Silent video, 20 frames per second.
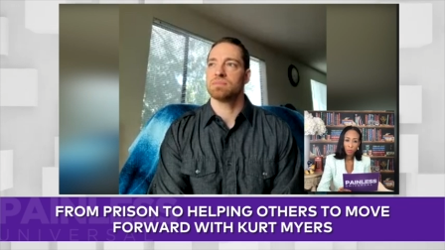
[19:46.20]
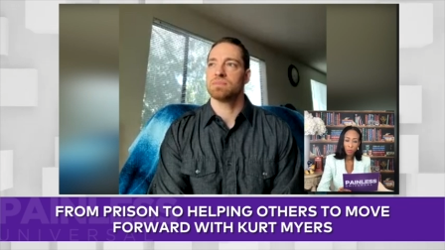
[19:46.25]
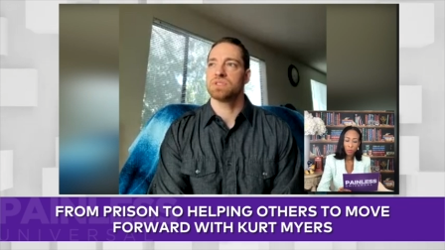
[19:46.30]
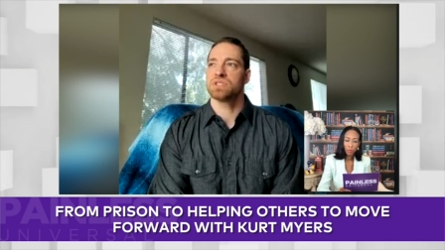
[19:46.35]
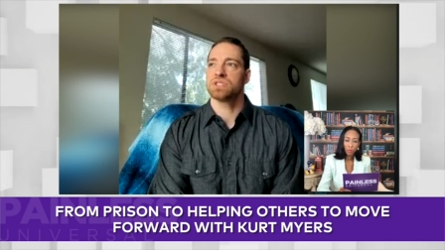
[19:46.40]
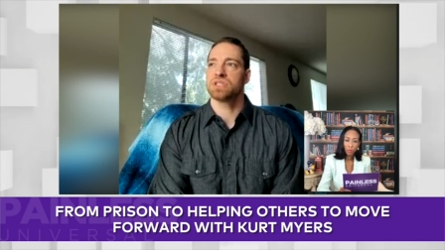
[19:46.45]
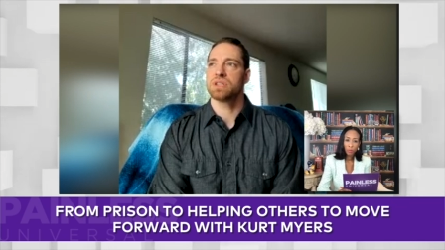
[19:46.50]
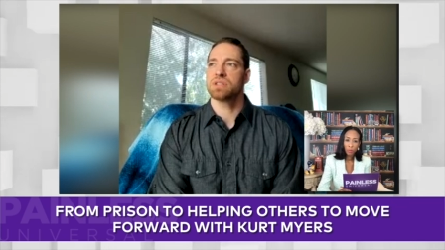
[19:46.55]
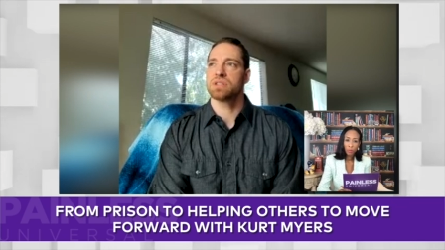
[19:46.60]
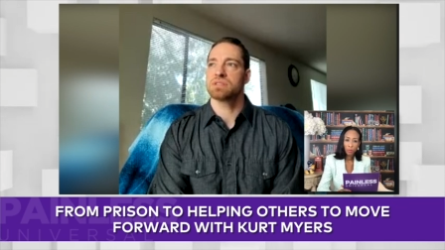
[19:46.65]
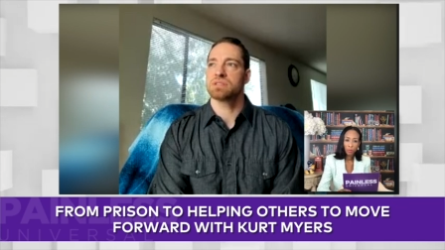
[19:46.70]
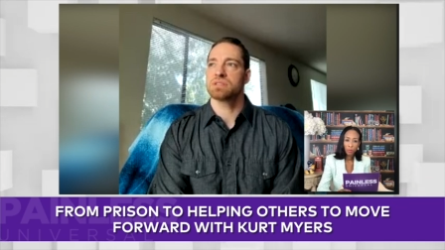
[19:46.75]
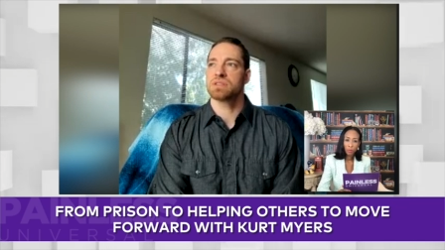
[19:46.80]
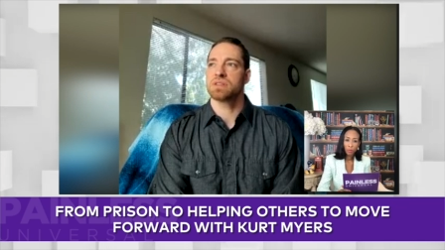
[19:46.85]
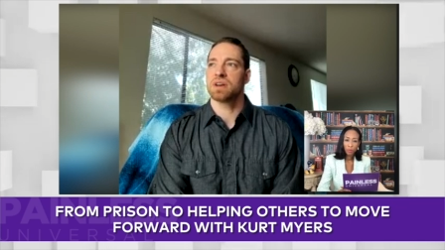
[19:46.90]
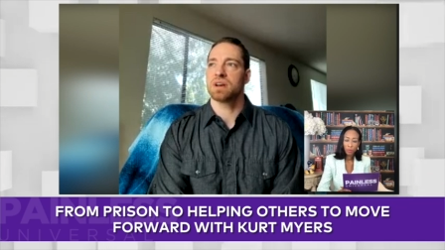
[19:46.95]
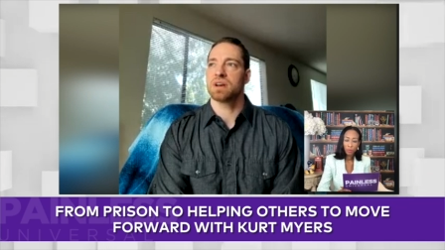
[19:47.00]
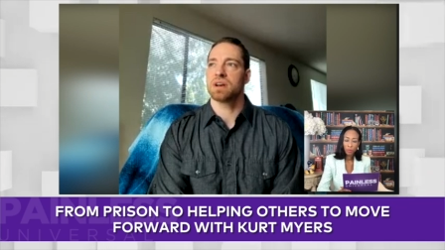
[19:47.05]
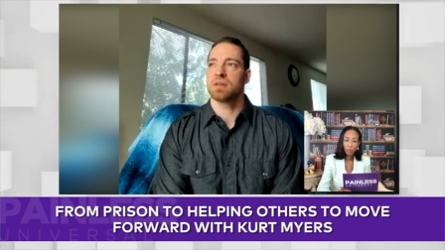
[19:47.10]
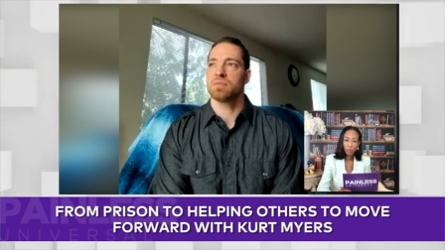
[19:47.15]
just
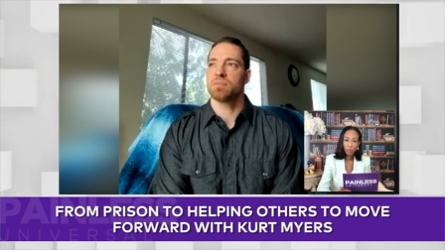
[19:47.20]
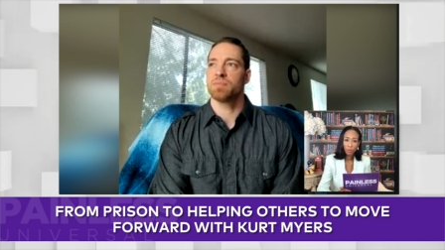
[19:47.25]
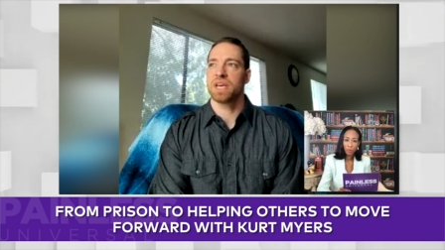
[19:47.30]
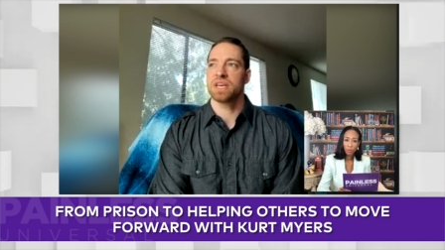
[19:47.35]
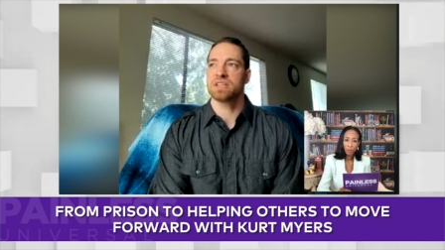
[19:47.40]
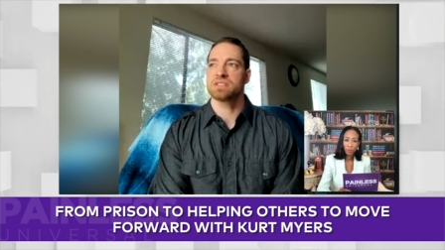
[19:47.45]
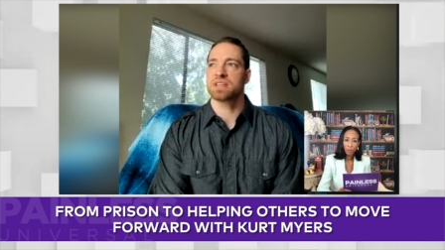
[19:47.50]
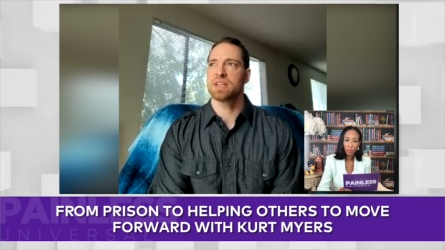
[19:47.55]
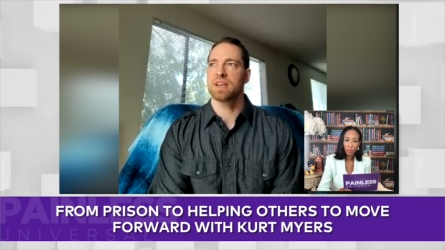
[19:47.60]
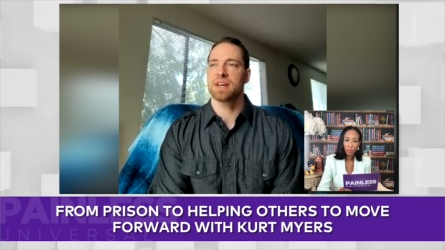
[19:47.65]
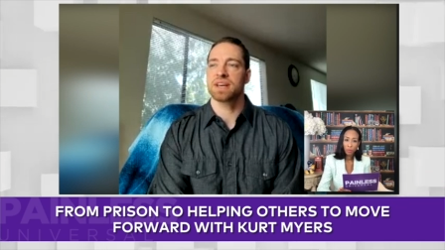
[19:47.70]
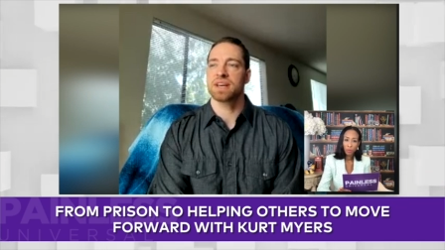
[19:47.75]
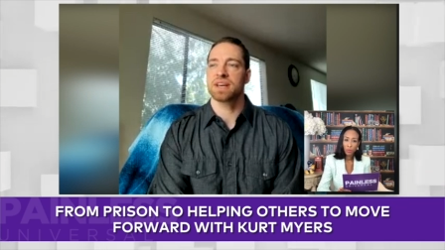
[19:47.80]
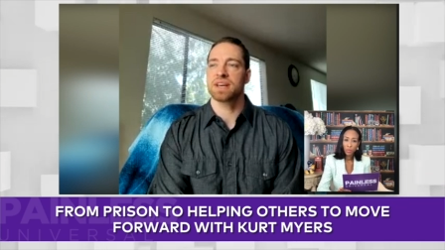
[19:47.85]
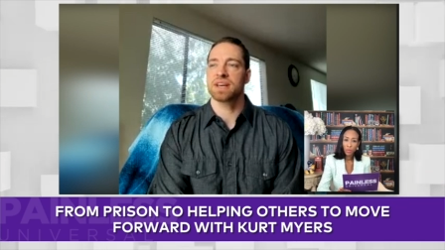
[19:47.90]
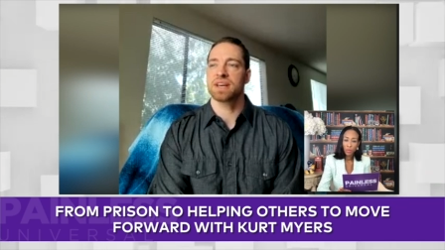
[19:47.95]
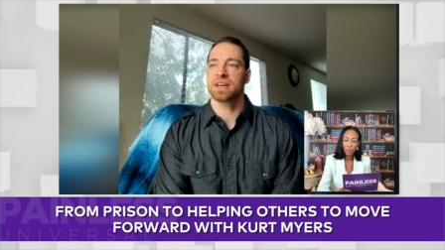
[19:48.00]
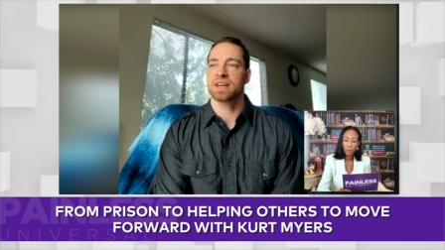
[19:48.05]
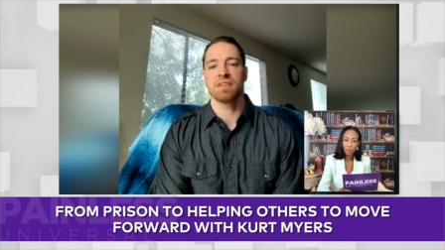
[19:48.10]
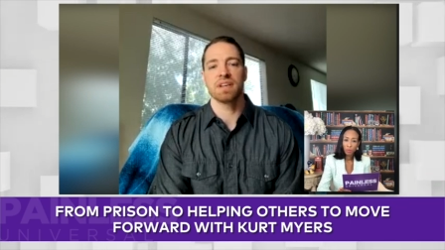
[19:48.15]
uh, basic
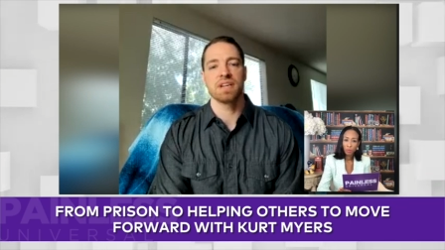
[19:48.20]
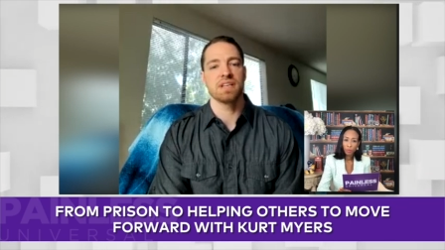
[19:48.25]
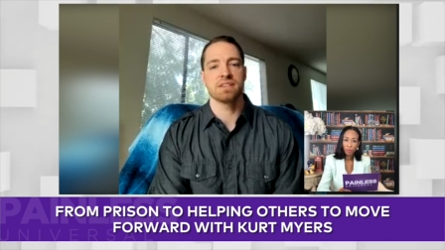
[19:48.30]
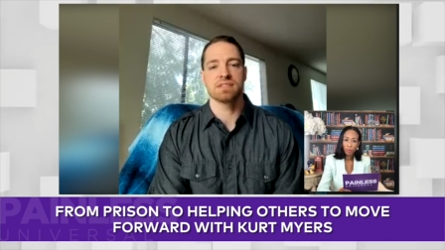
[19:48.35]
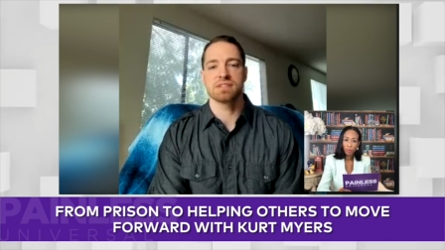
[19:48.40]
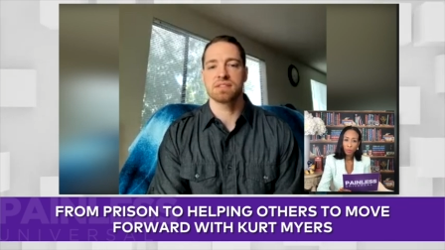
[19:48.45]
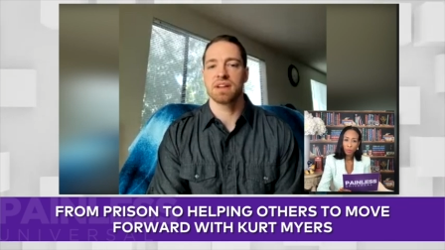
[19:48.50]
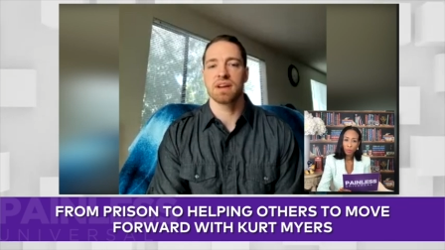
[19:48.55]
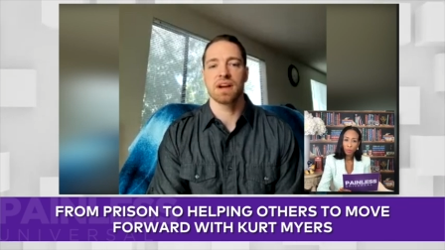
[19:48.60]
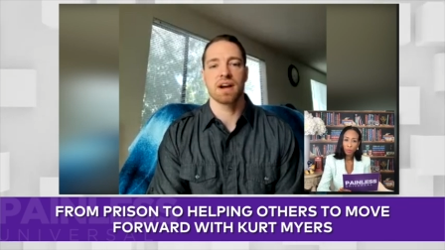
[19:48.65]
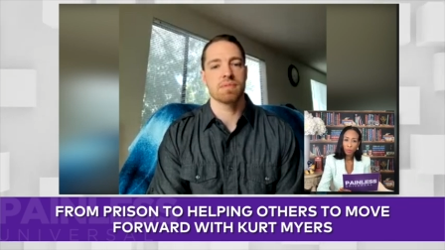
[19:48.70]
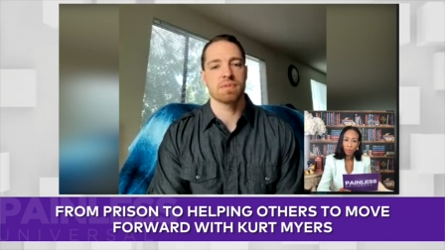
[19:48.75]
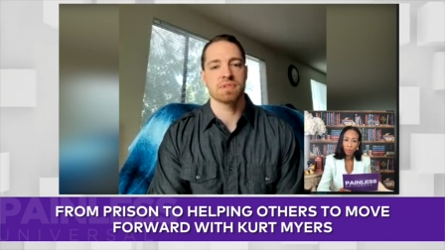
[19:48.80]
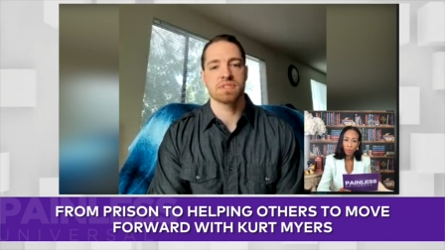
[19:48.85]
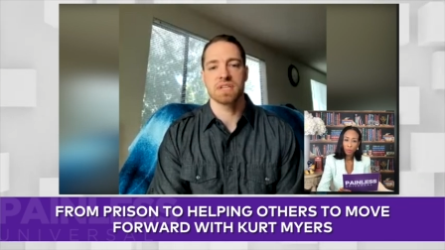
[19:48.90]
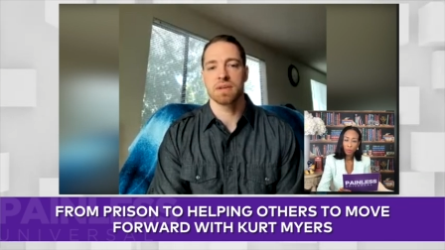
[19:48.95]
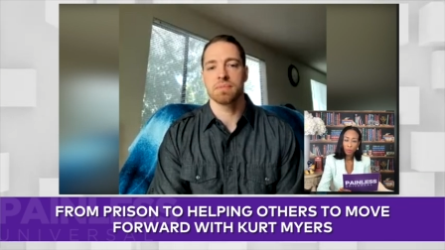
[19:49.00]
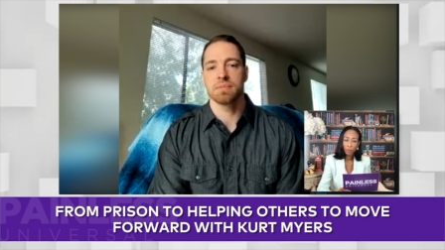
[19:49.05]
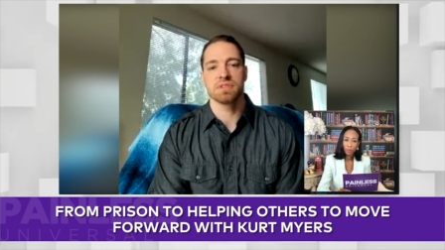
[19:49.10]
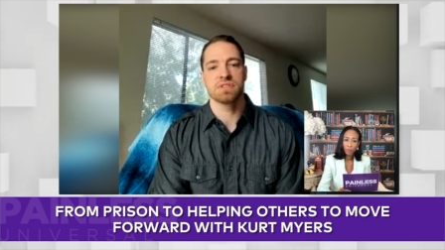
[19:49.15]
activities that I
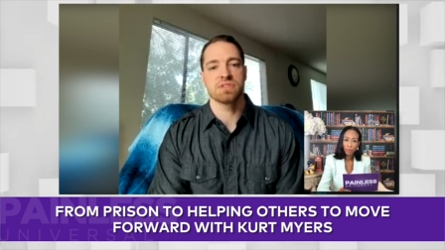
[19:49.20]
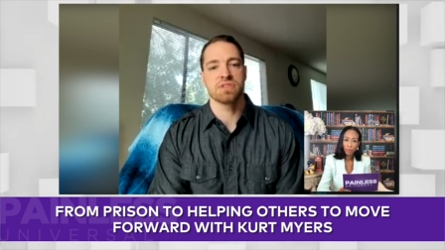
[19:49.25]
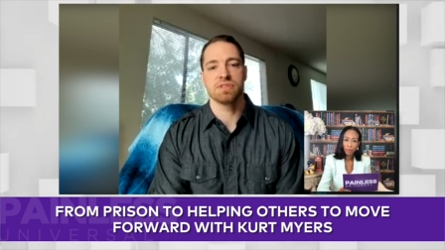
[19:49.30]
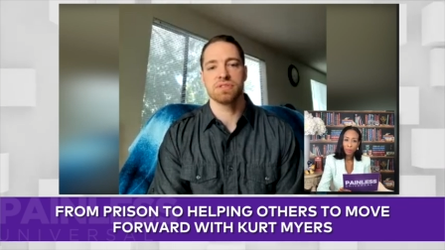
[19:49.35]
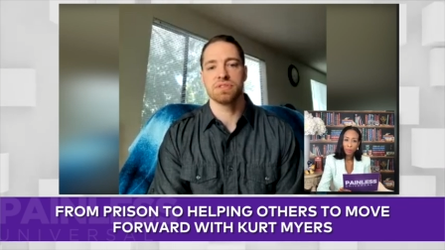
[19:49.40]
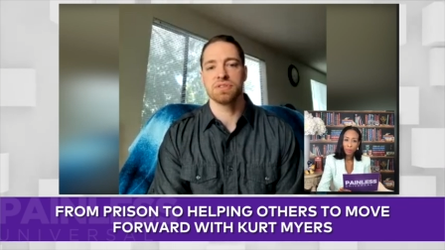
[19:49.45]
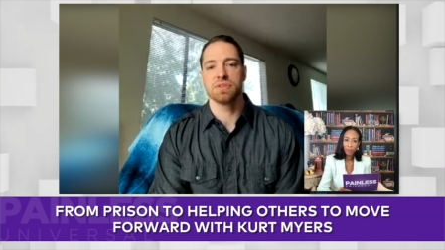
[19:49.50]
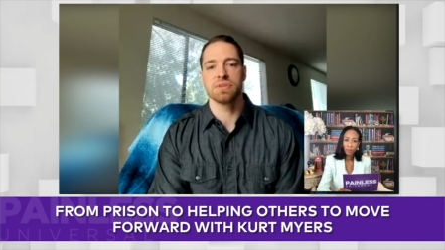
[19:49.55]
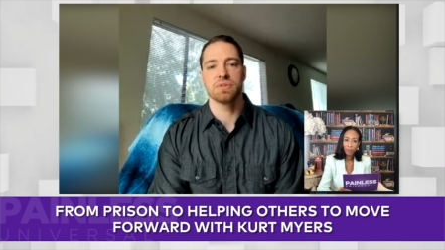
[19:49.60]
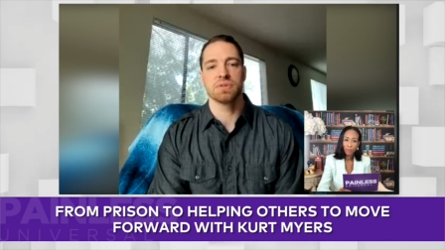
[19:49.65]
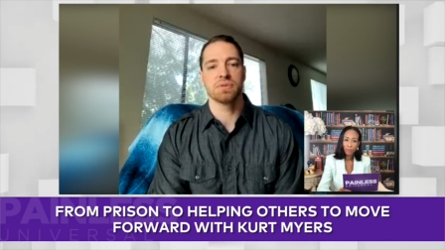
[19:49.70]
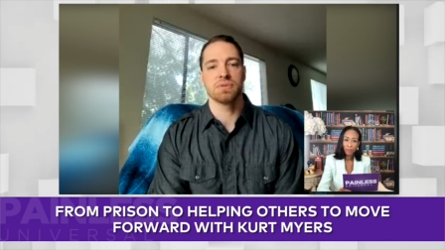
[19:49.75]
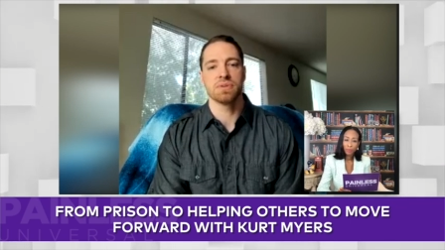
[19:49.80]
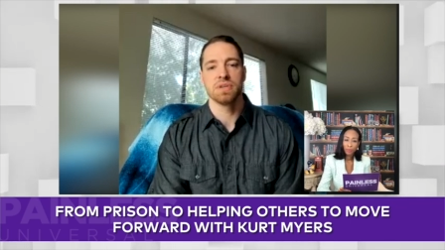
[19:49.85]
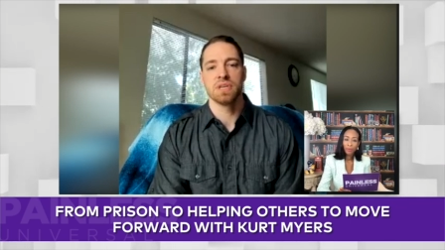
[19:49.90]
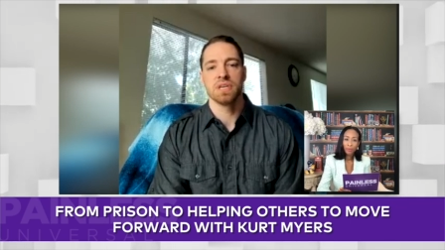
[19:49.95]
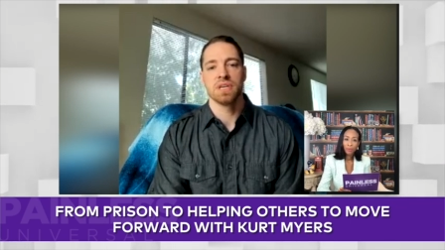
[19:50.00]
was able to do